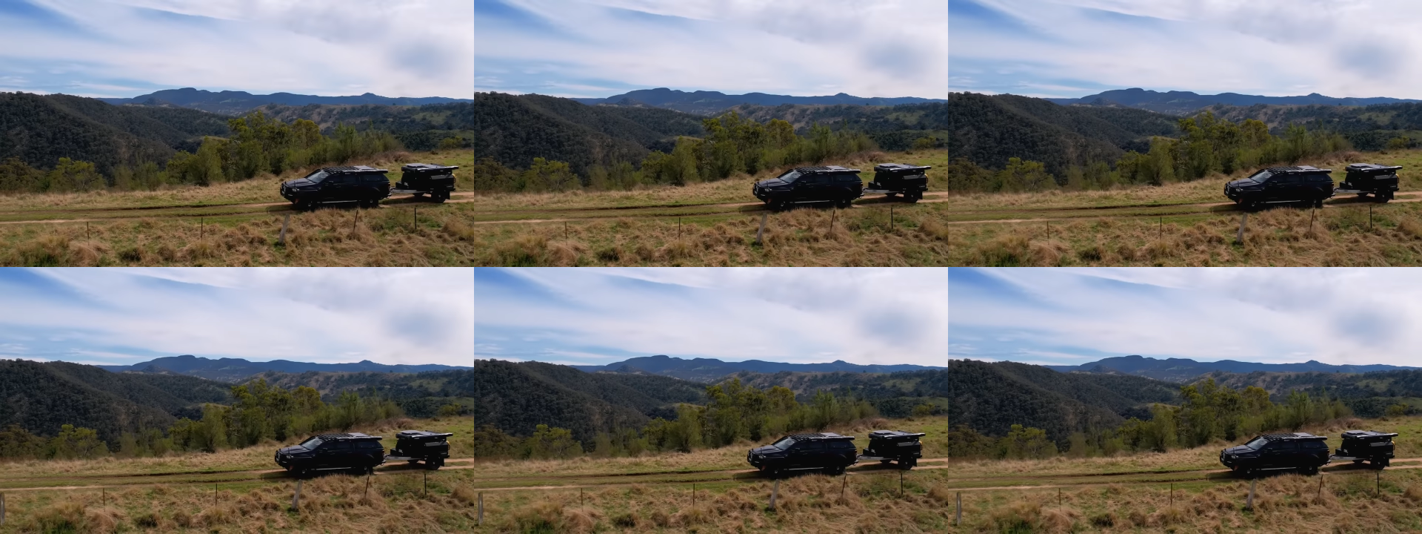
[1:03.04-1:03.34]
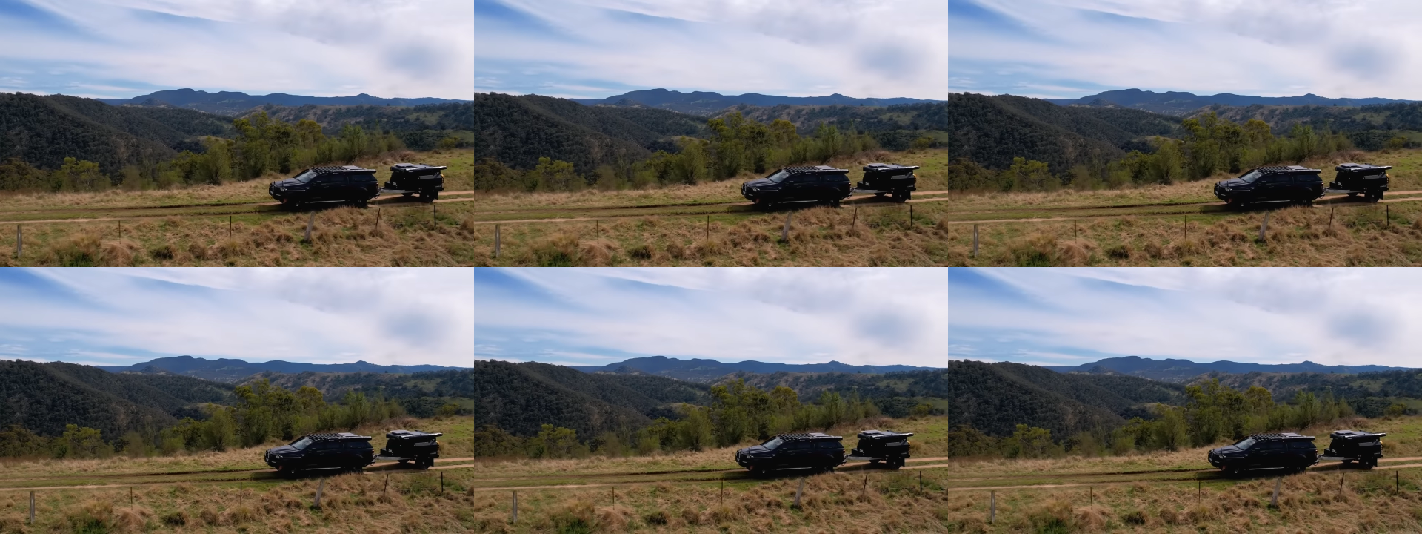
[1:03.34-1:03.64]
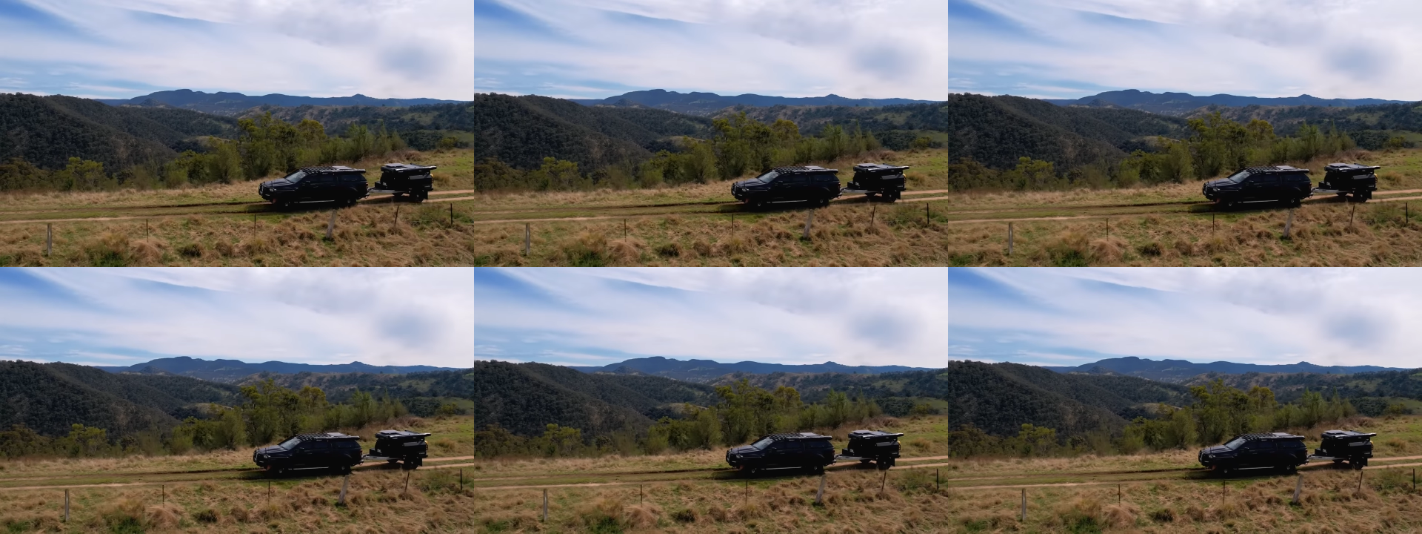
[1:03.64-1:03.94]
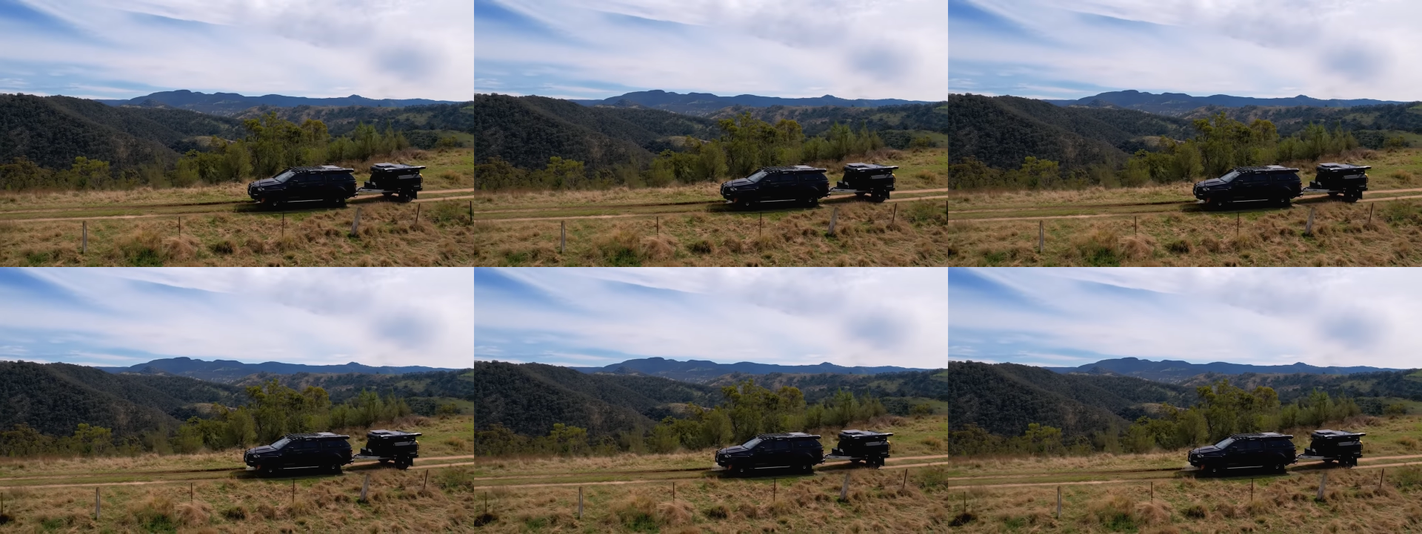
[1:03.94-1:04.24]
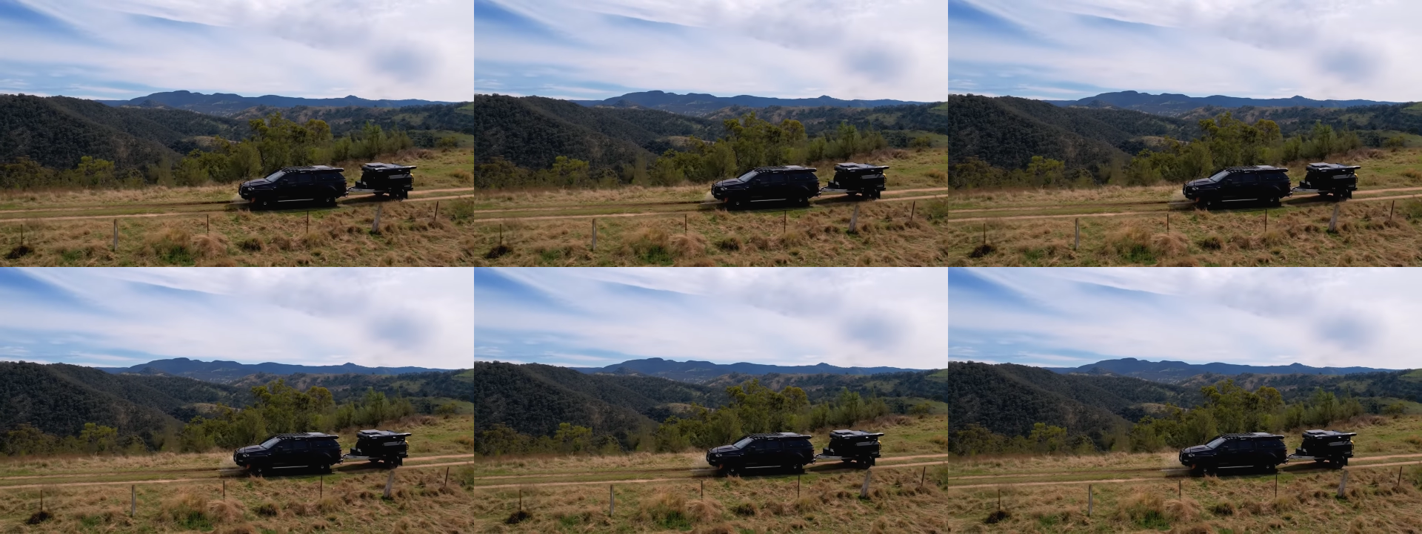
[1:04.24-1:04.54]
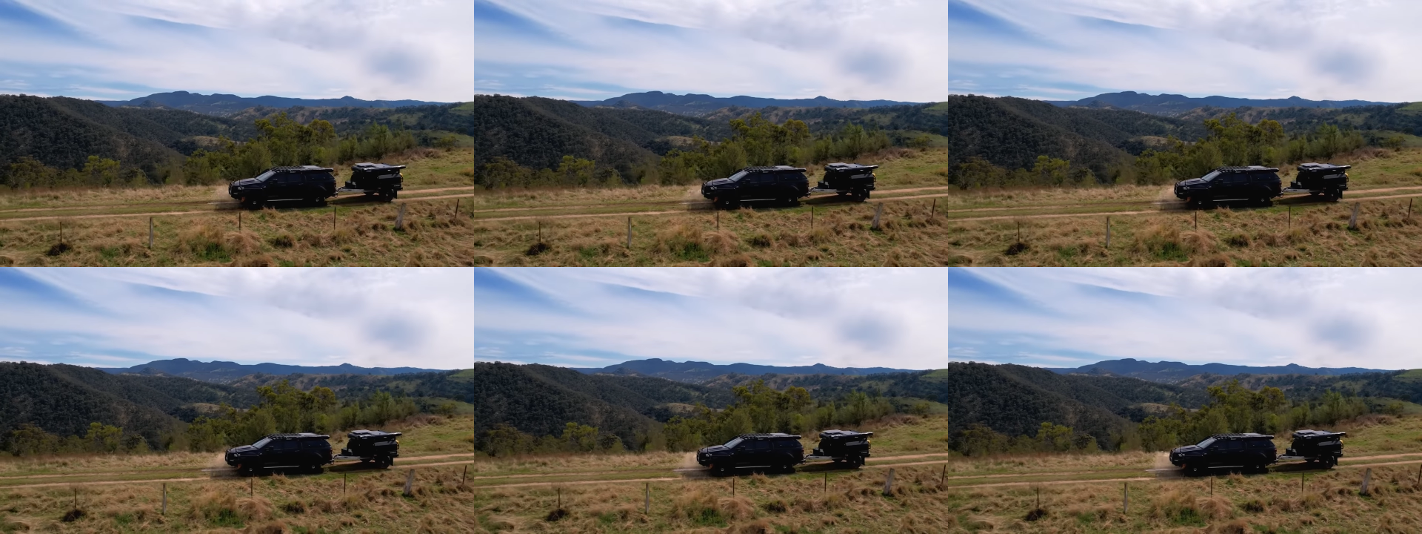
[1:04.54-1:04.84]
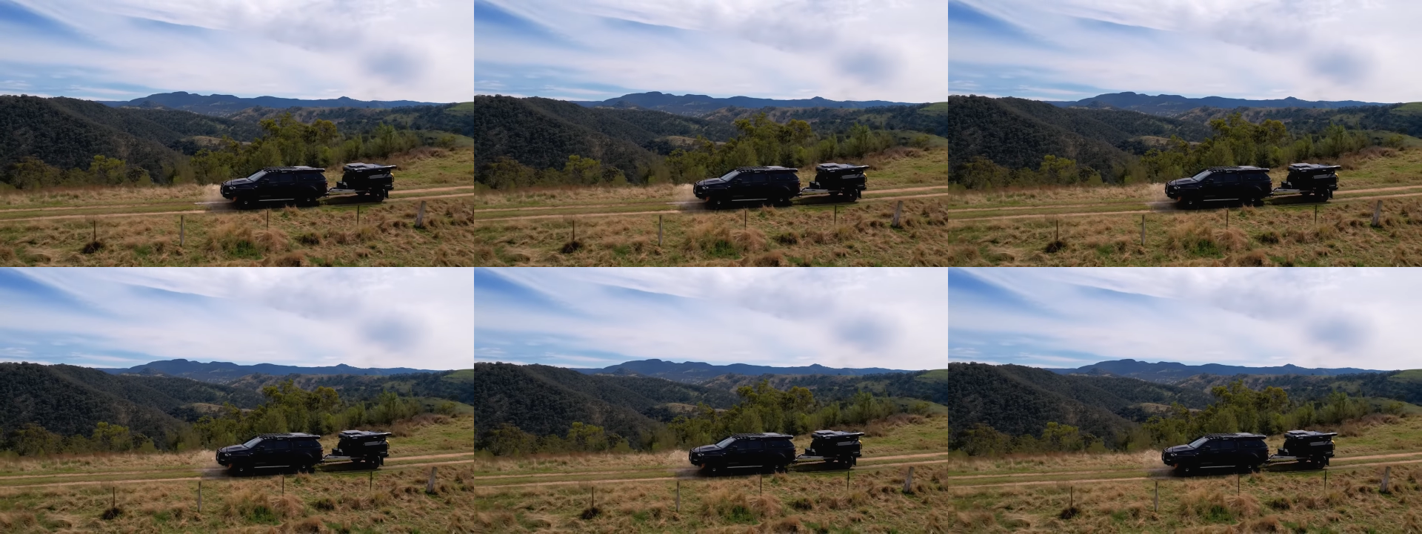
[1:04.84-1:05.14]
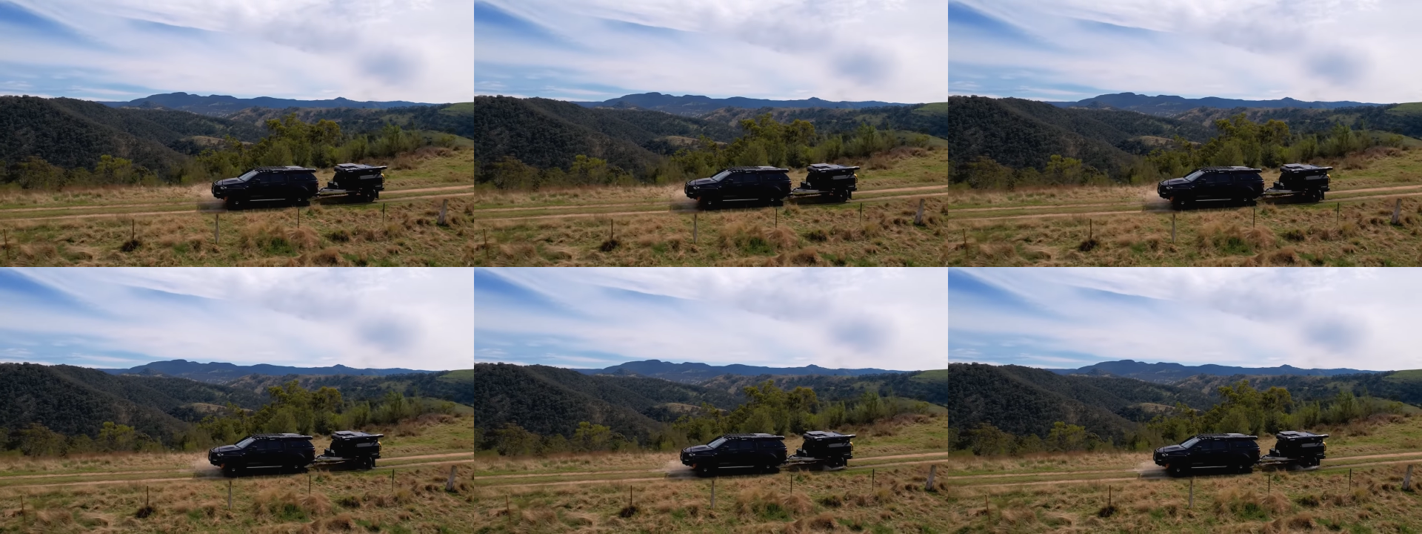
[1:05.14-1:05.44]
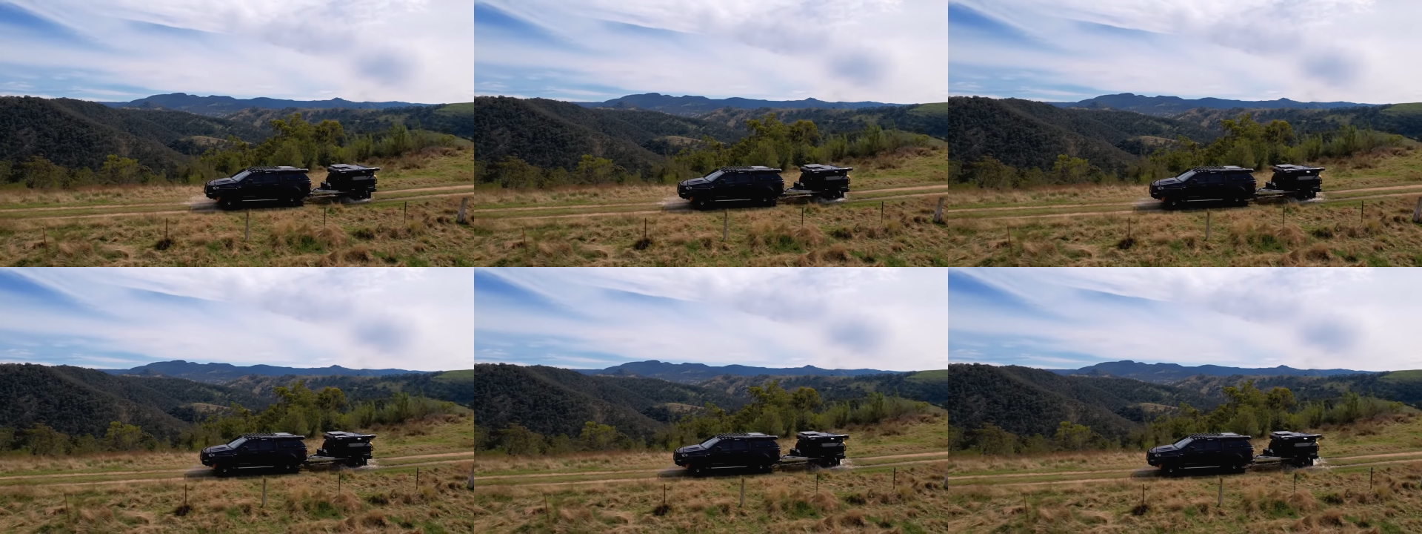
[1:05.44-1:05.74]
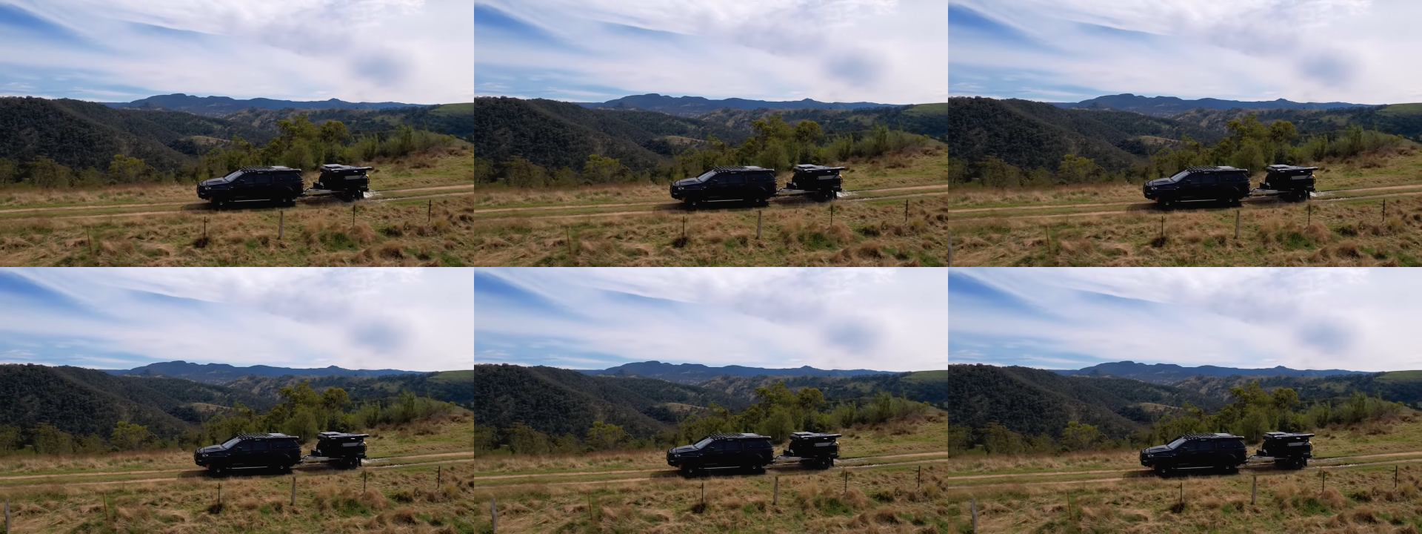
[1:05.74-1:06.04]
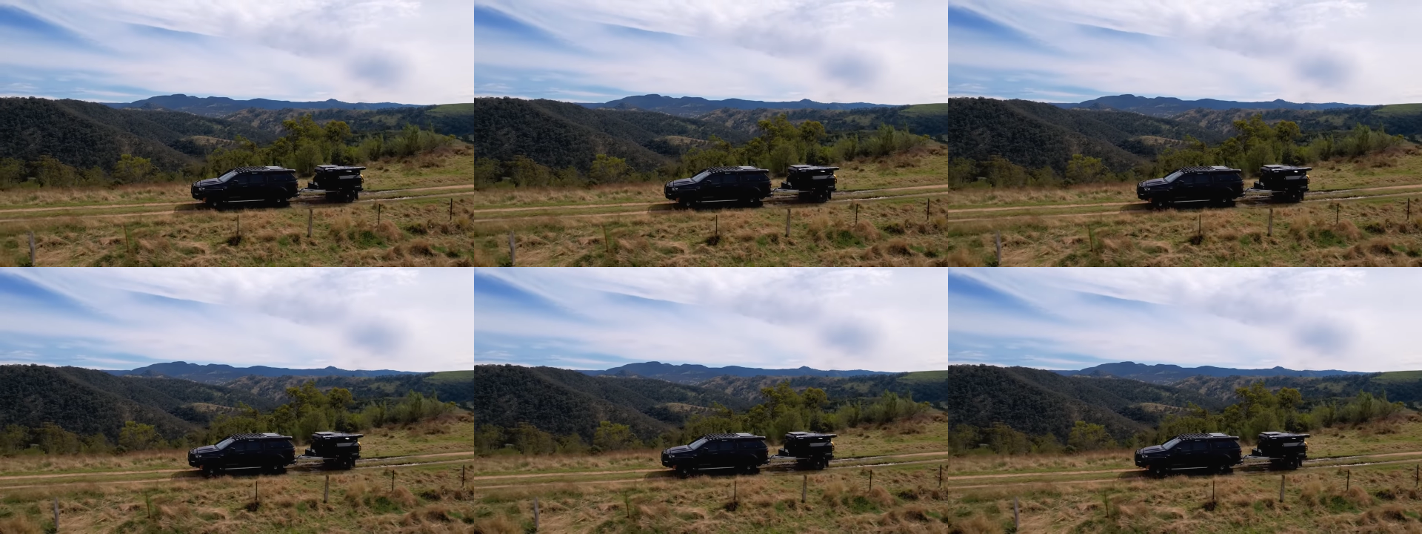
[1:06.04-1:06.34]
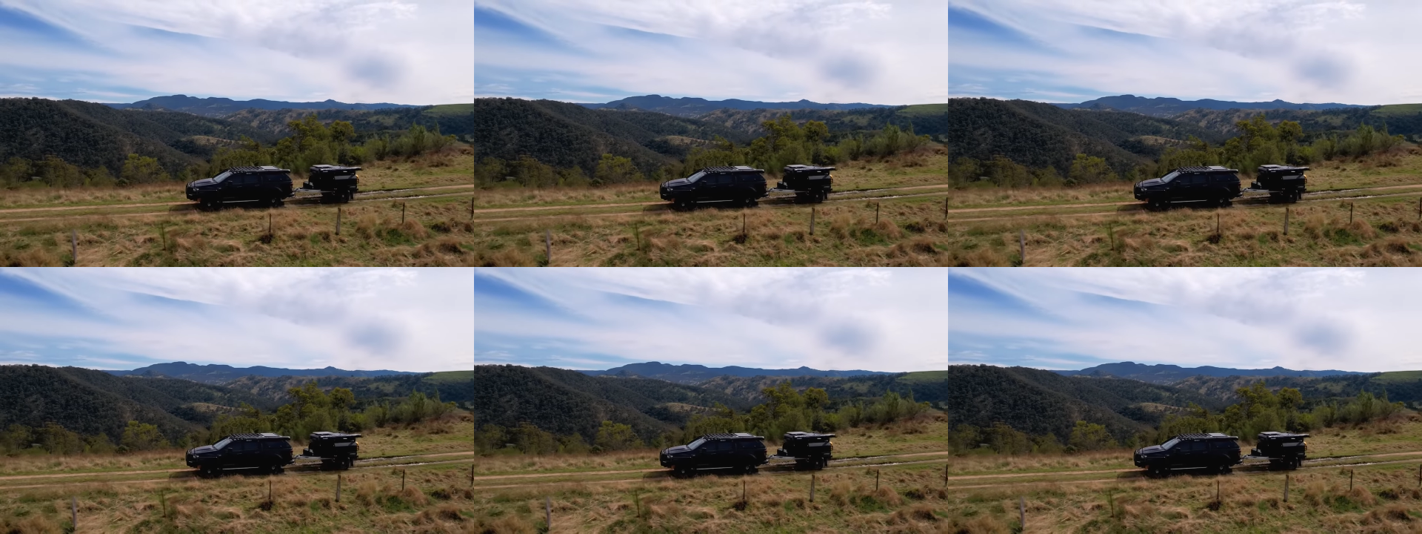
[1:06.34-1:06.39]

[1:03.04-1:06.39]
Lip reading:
[unreadable: no face in view]